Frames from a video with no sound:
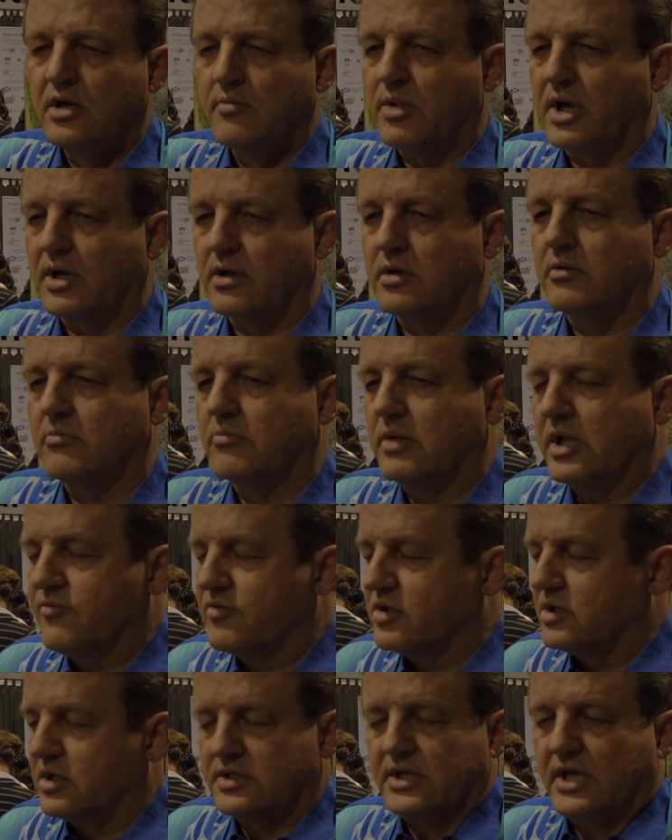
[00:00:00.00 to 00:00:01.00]
But
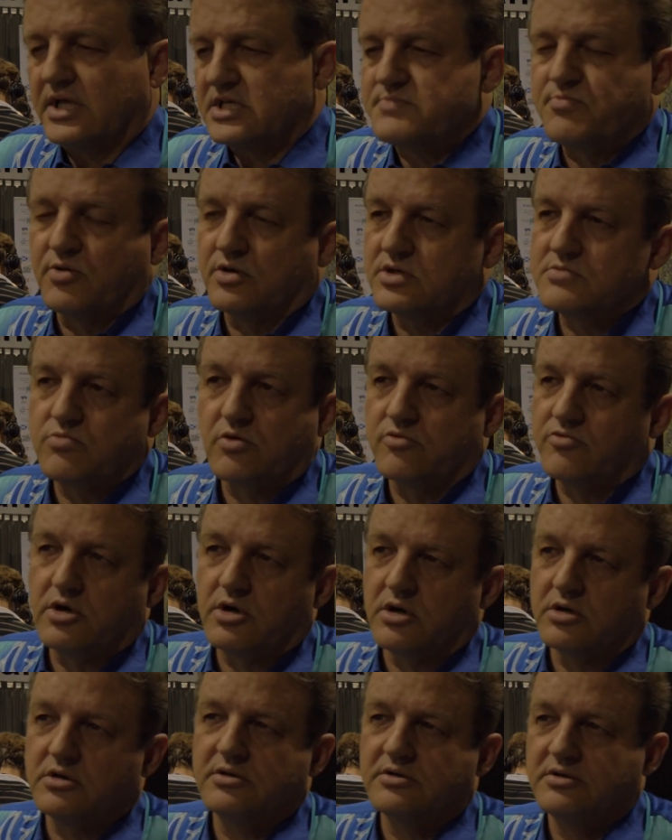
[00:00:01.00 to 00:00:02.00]
even the textbooks were
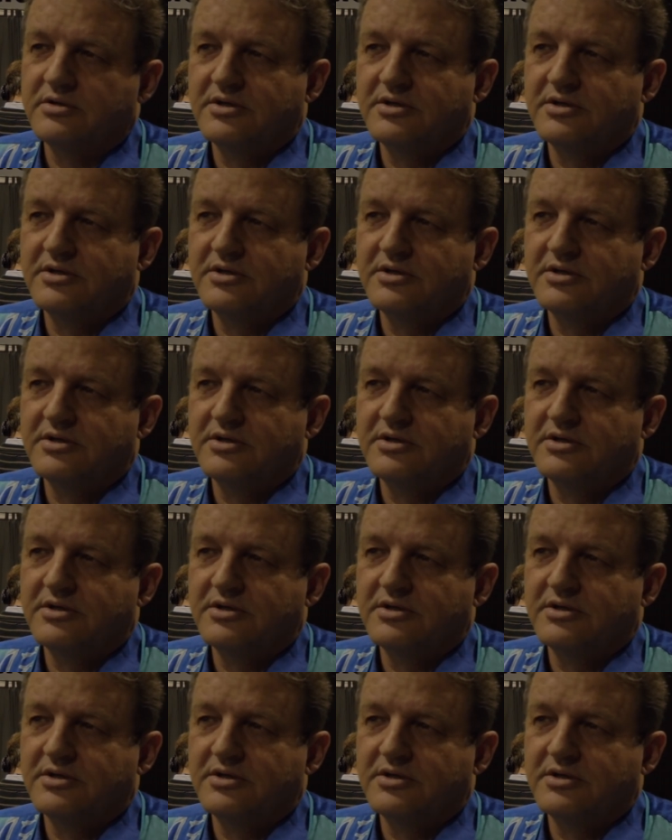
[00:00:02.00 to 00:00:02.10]
wrong